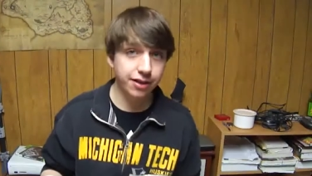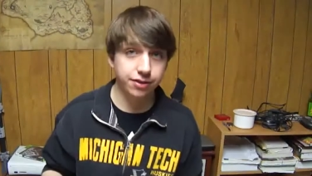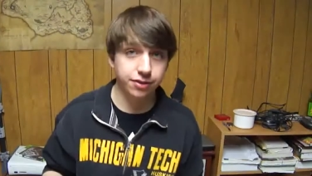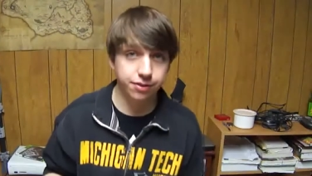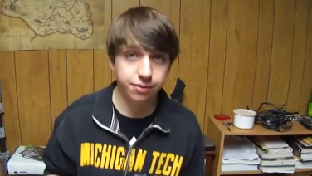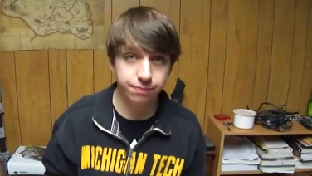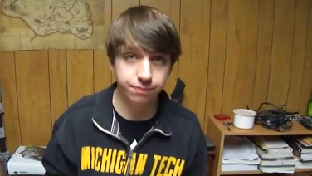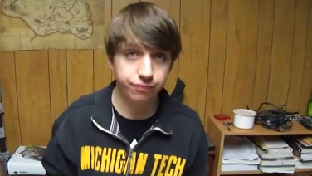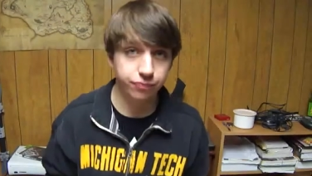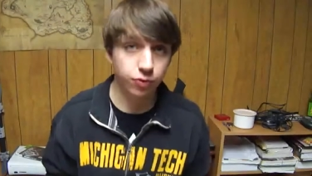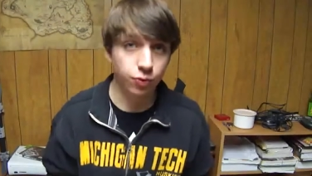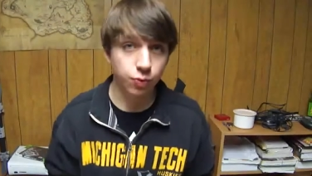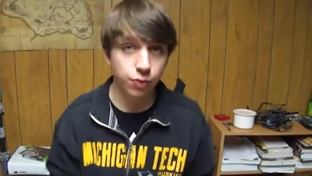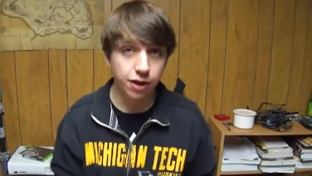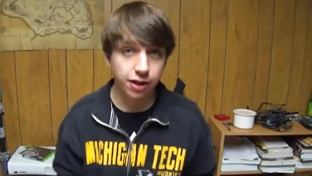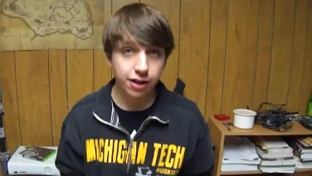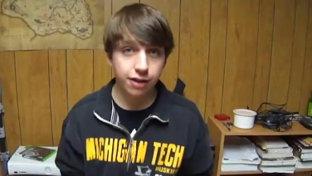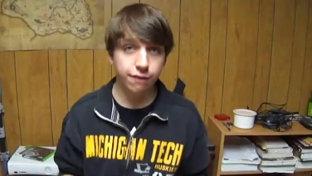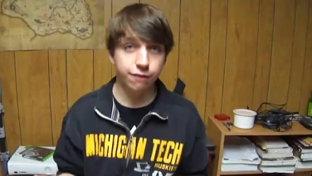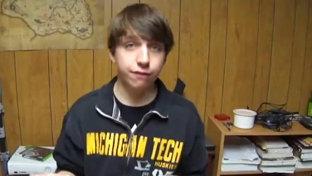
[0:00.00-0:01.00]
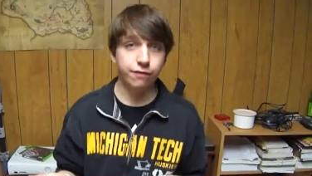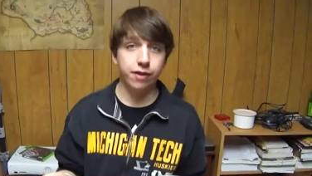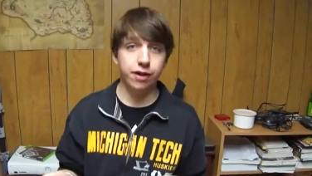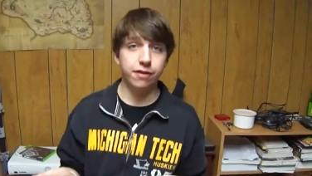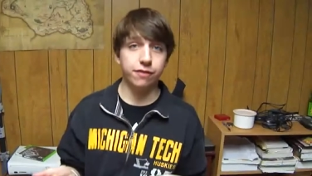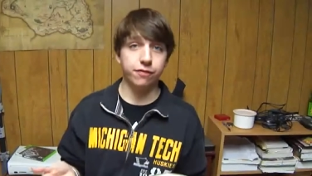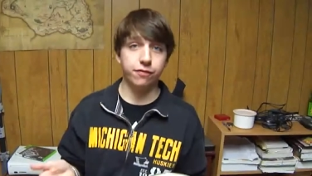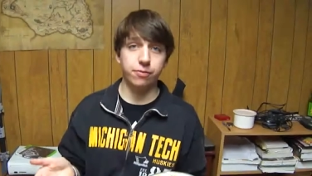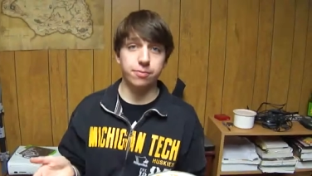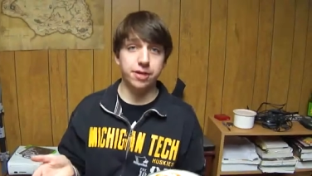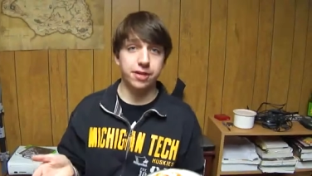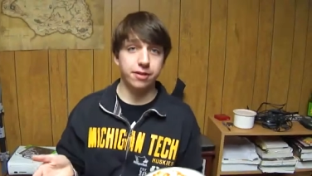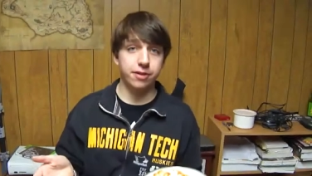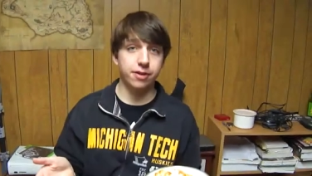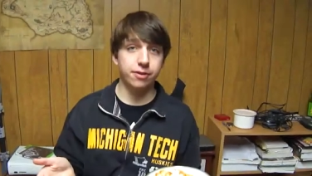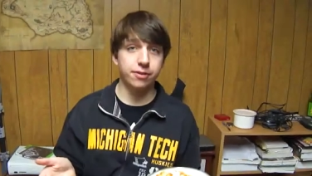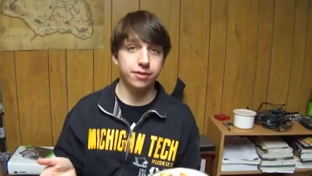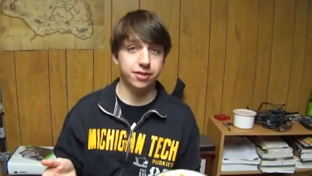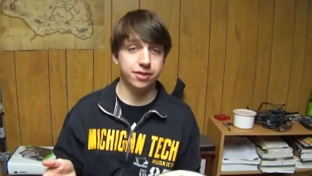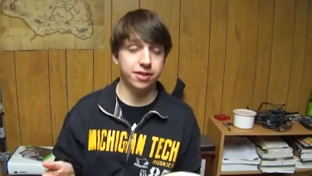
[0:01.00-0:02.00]
It's really fun for me to
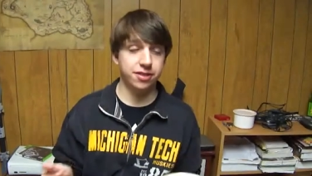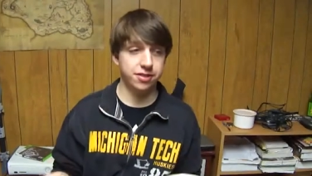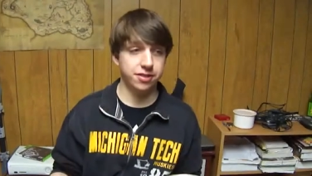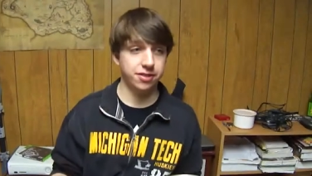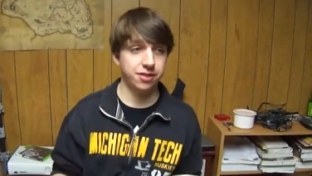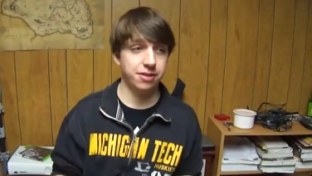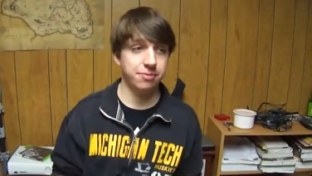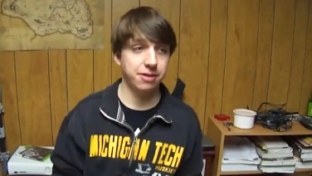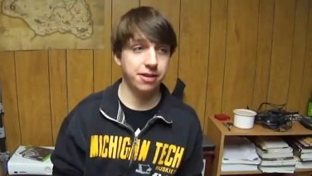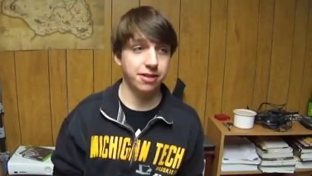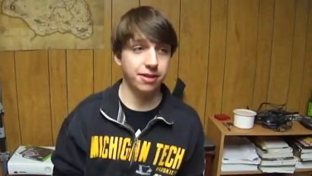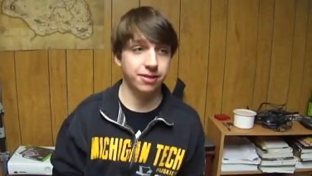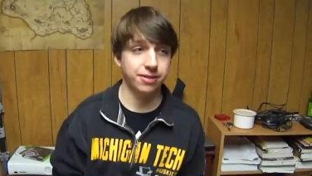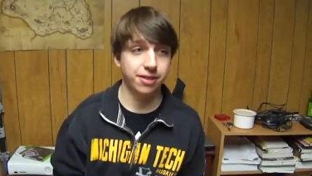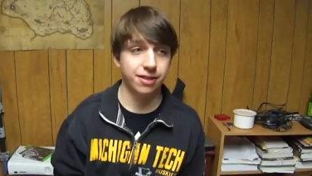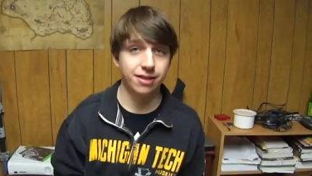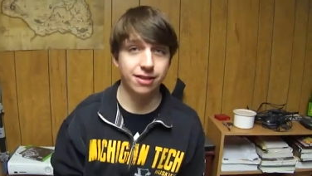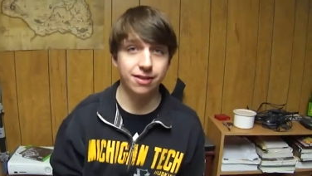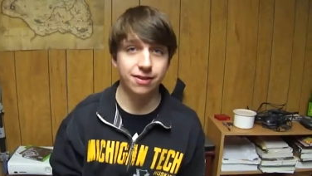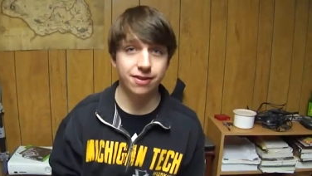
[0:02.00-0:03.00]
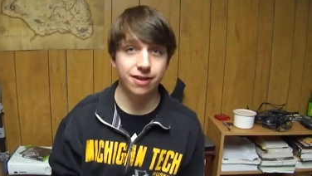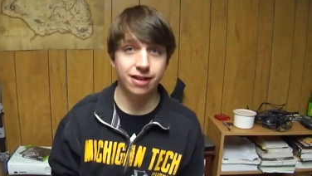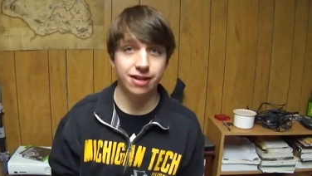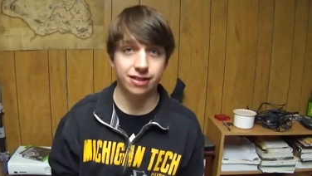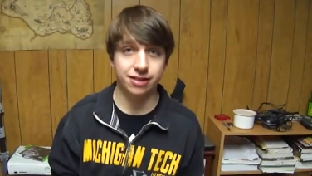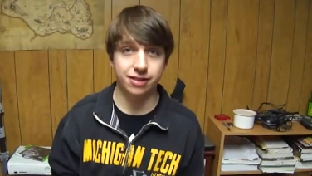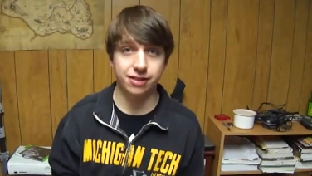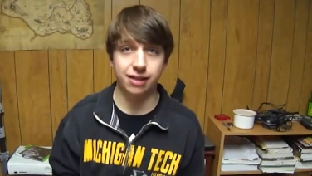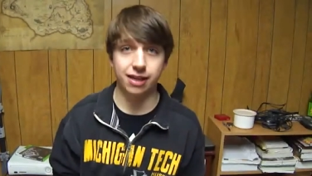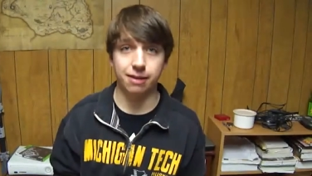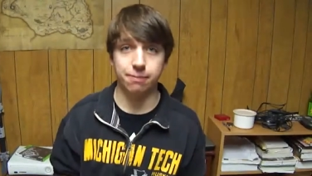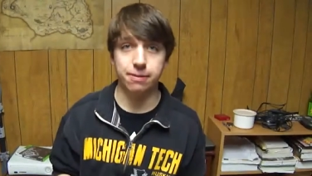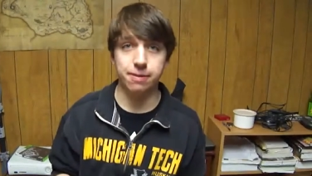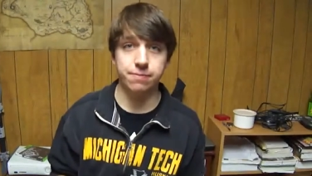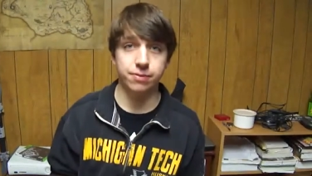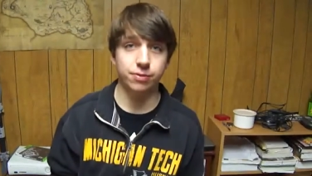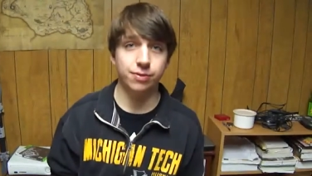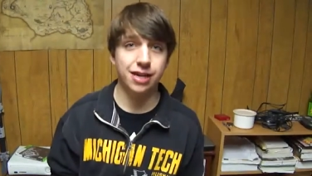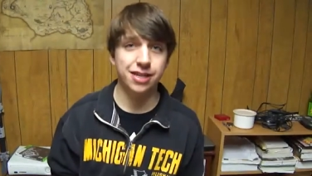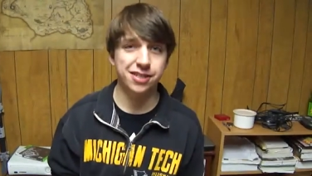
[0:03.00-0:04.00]
do. It's nice to see my things on the internet and see like
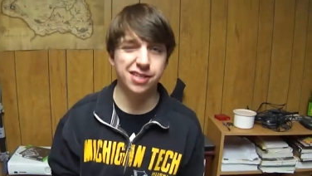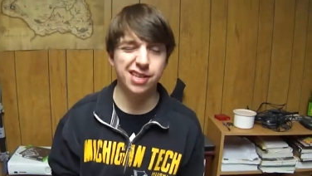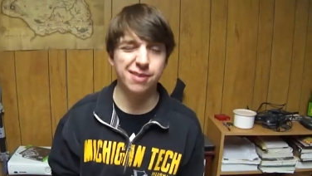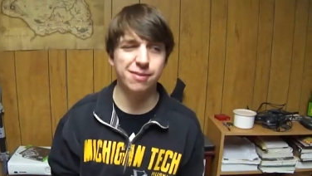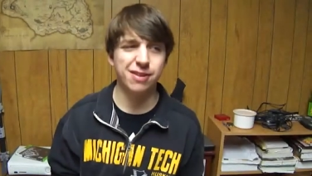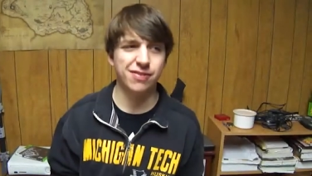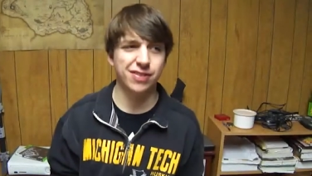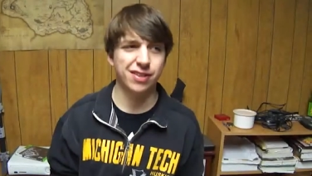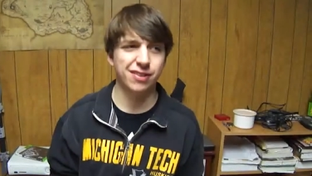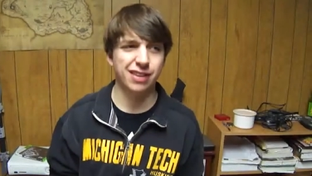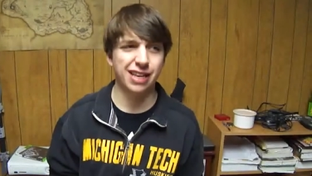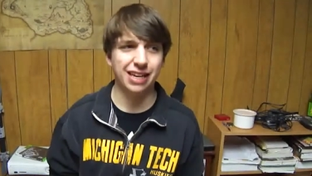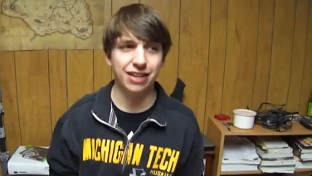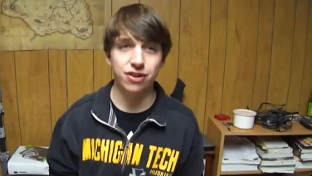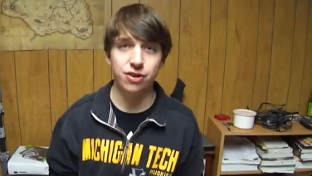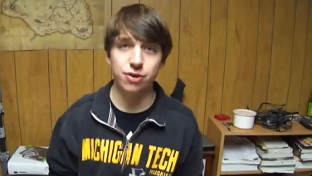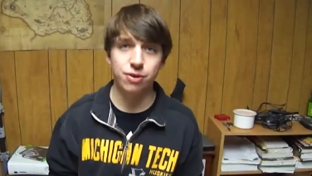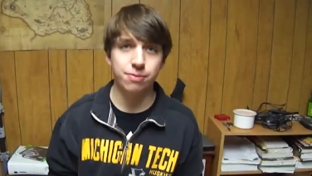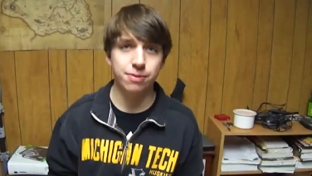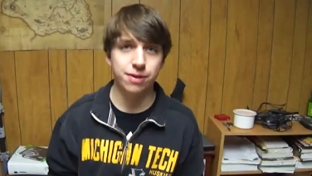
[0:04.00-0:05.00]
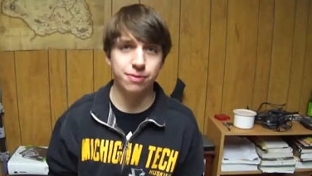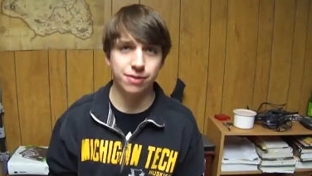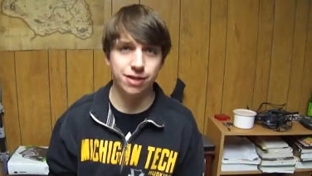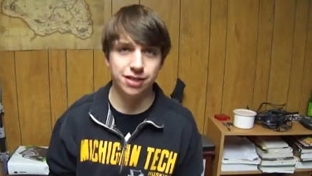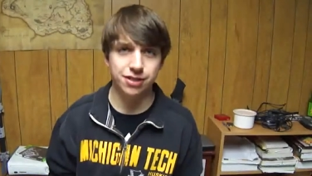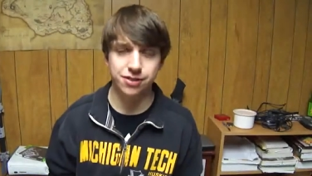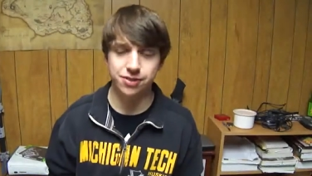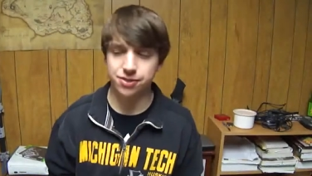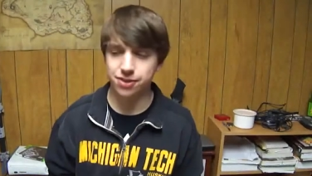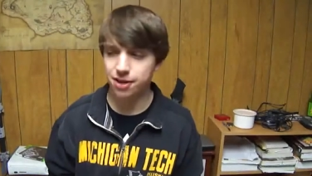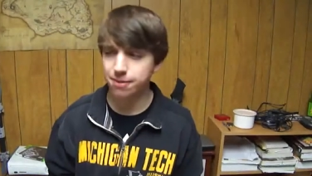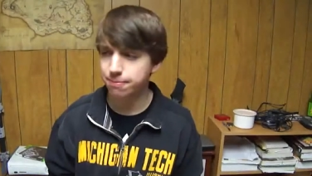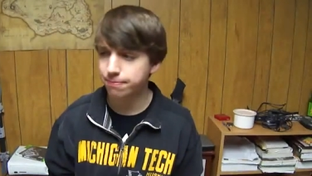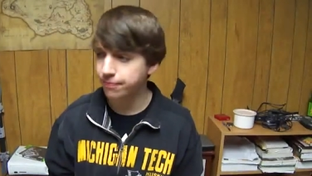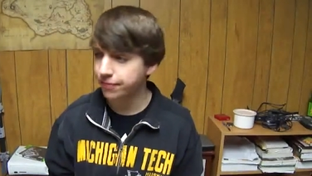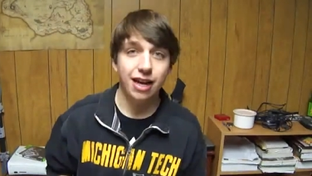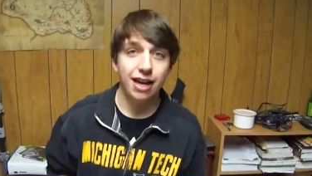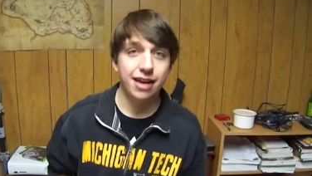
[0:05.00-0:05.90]
people watch them, even though like nobody watches them.